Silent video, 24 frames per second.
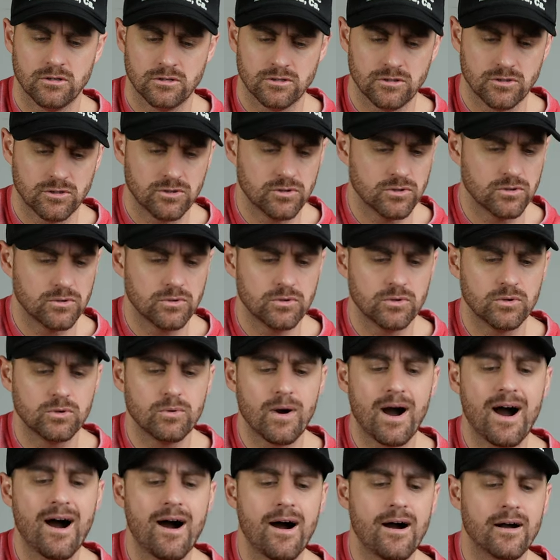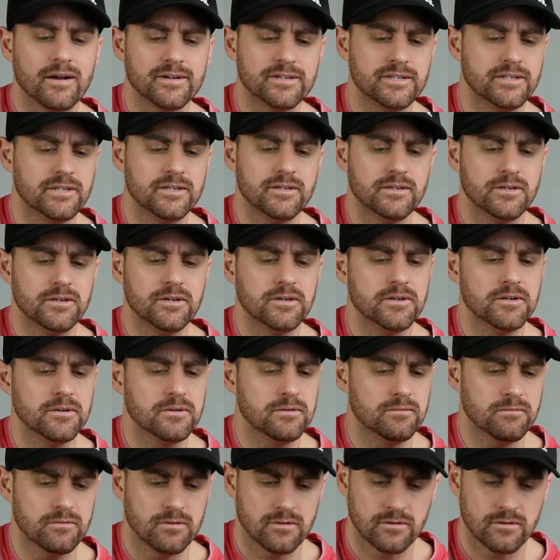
You are here,